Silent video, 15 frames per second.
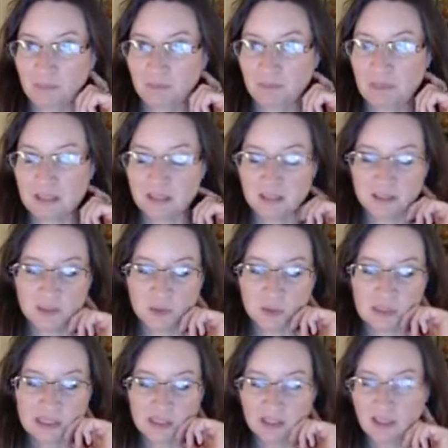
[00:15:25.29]
Because we
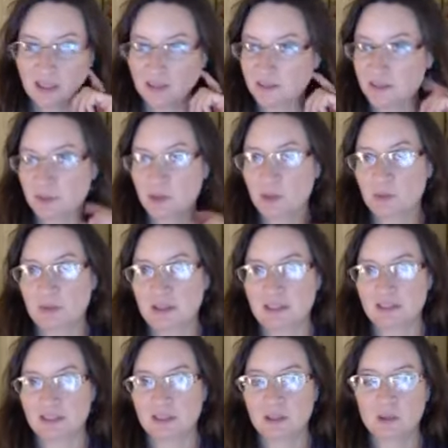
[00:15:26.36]
can have
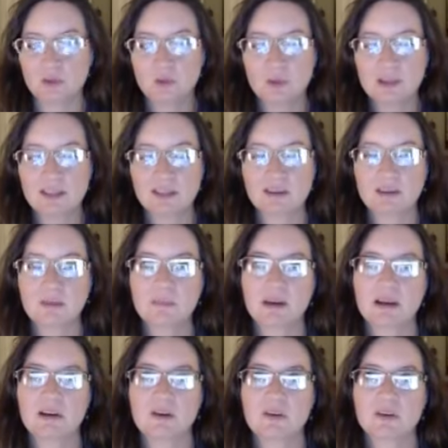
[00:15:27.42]
soulmates. You know, if we think
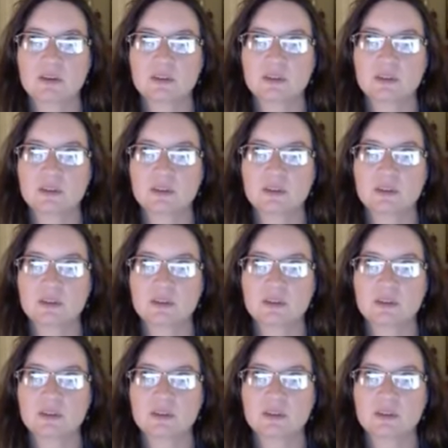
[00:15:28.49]
about